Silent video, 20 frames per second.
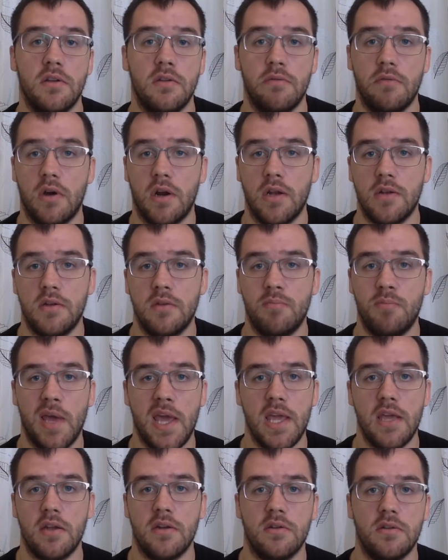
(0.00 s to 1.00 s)
You've wanted to
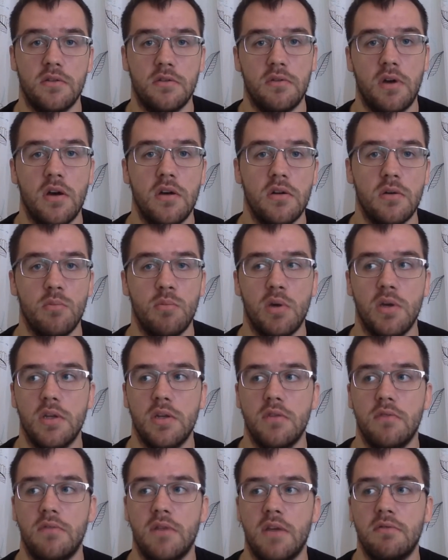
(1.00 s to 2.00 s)
paint and do art,
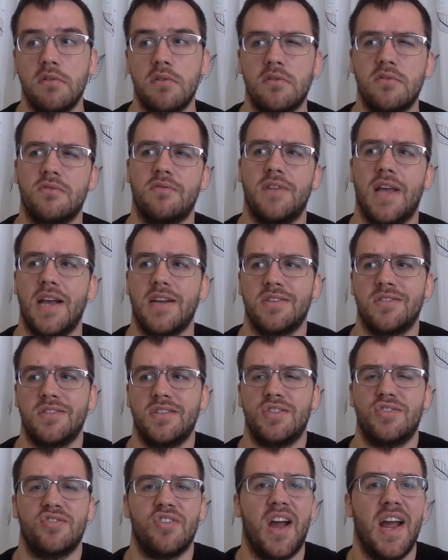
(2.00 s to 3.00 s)
but you've never
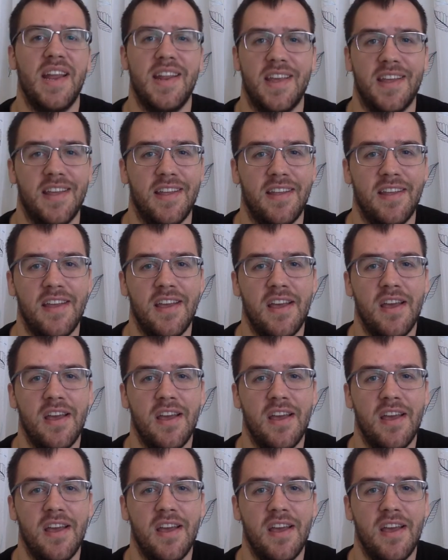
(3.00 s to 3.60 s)
actually tried it.